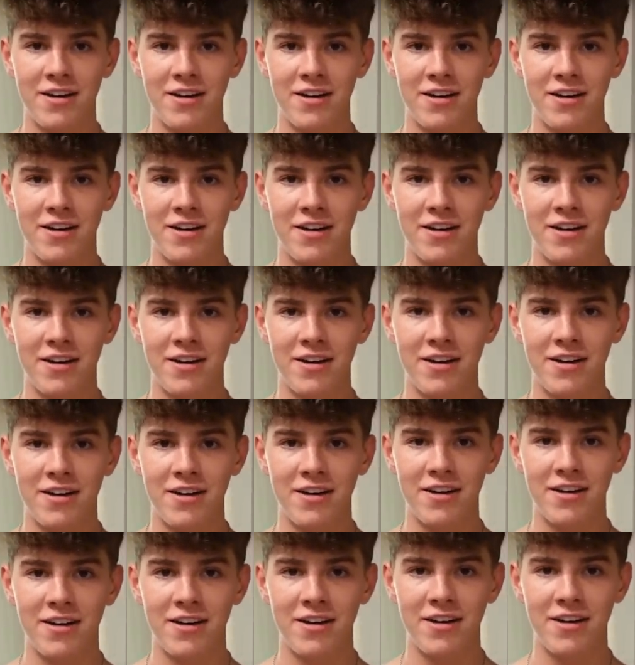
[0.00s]

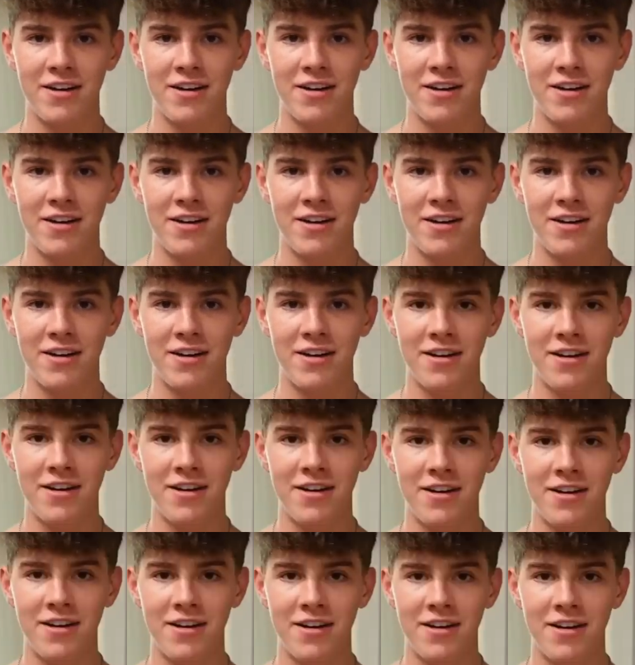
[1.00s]

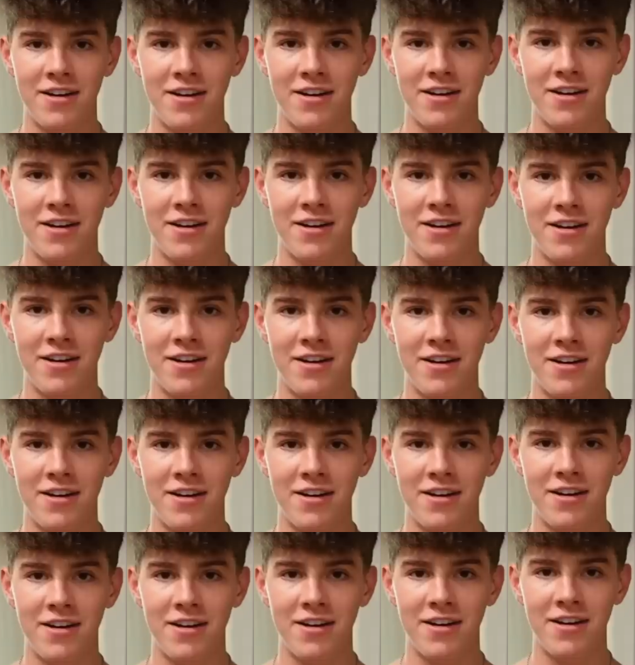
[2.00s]

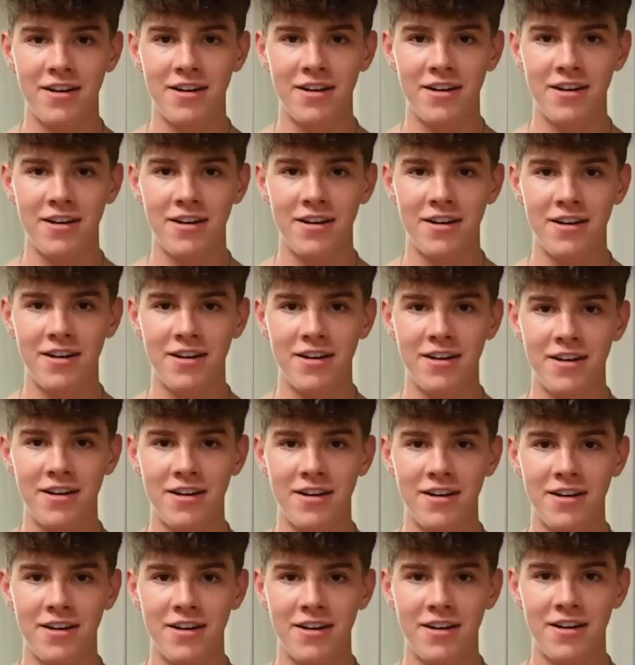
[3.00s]

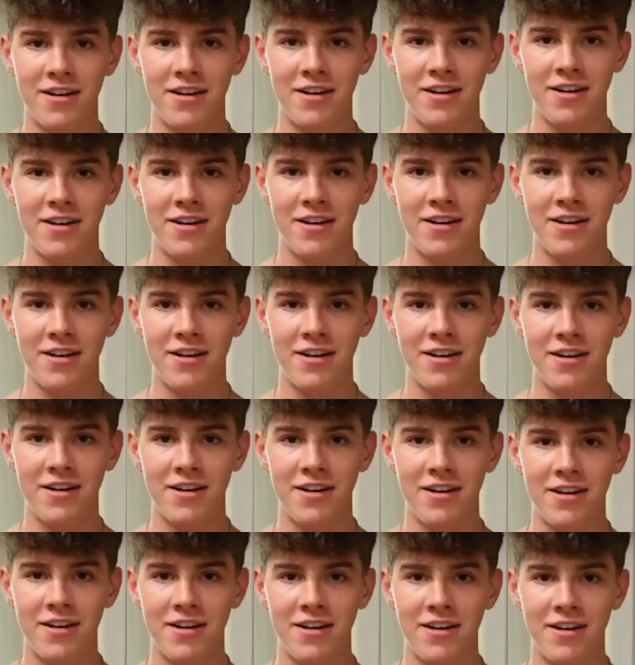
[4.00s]

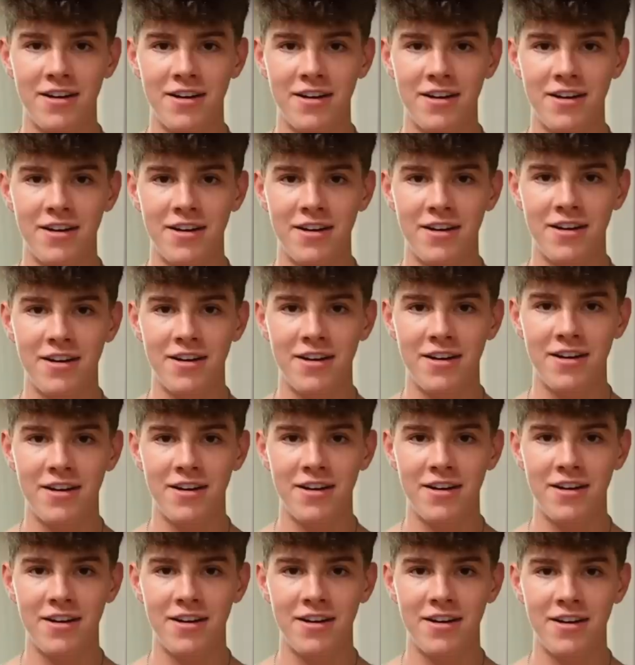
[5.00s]

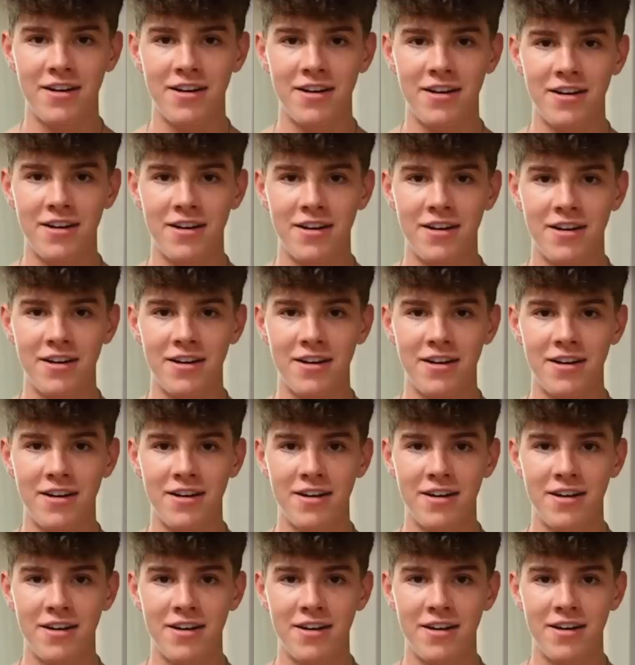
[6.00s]

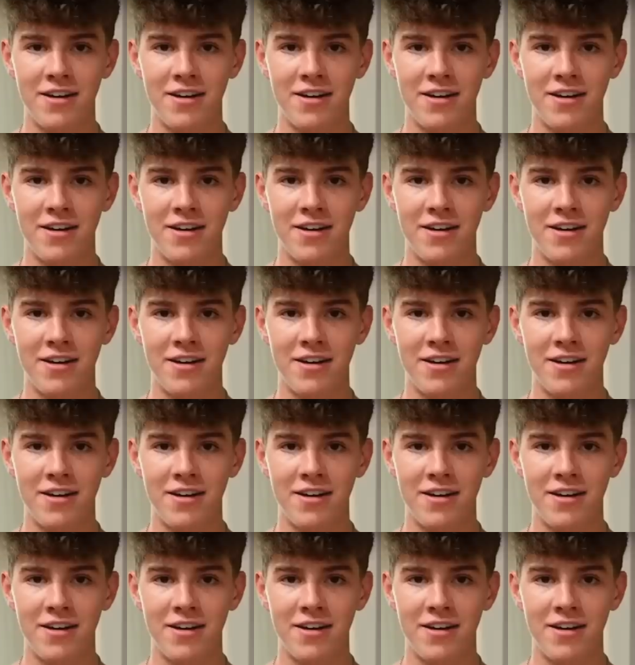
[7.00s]
[no speech]